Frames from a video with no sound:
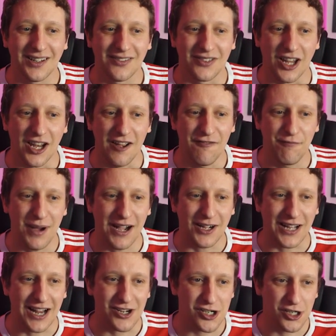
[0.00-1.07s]
the left
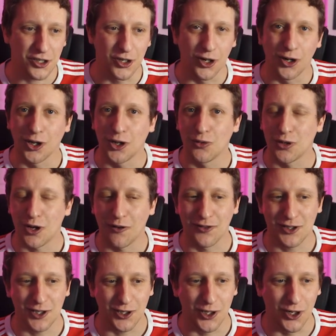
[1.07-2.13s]
back Ashley Cole, who would
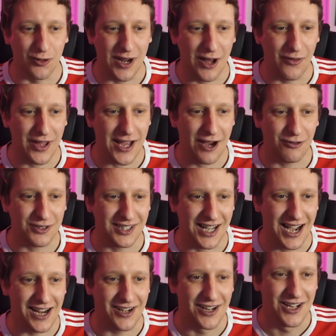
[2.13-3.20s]
obviously go around the
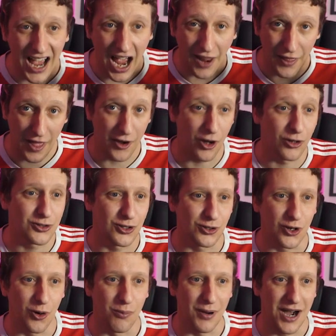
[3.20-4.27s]
outside, and then also
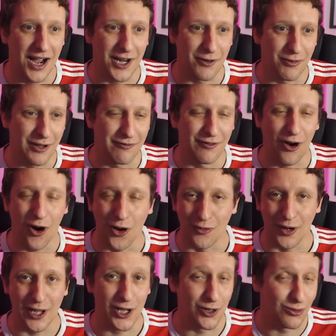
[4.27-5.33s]
combining with
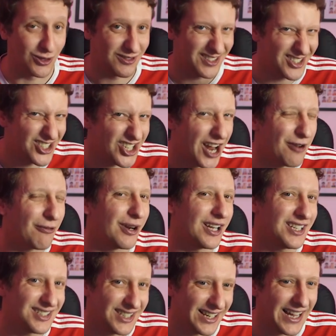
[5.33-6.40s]
Henry, who would generally
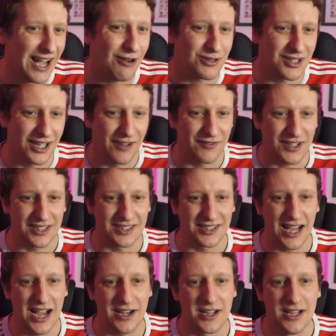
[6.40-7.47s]
stick out to the left hand
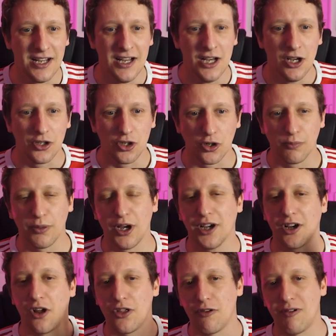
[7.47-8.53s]
side.
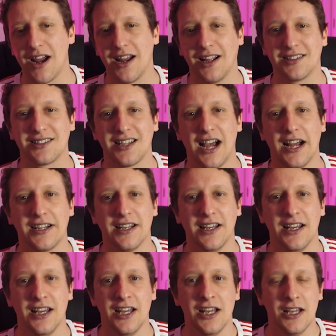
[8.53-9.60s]
Ljungberg on the right hand side,
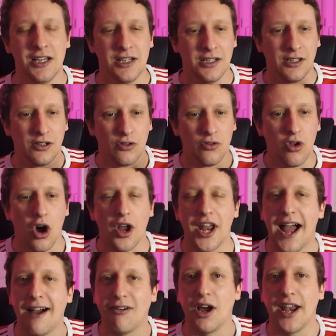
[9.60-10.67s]
not an
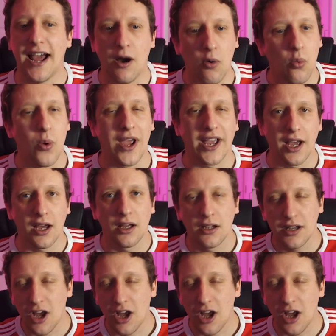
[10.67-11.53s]
out-and-out winger,